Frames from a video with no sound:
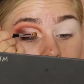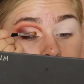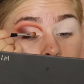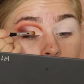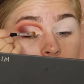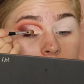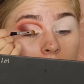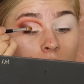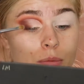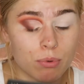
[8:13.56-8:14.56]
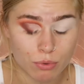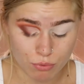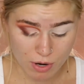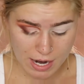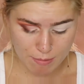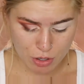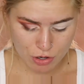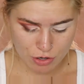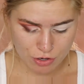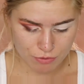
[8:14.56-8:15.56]
with the eyeshadow
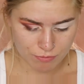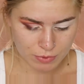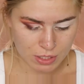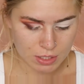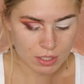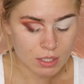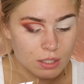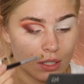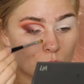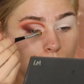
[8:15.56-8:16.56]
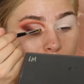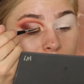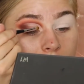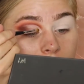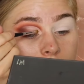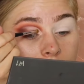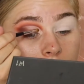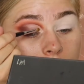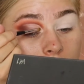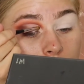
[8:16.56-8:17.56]
primer. This will prevent any
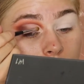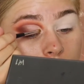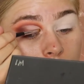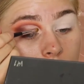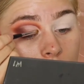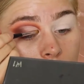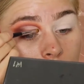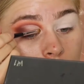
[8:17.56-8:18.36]
kind of creasing.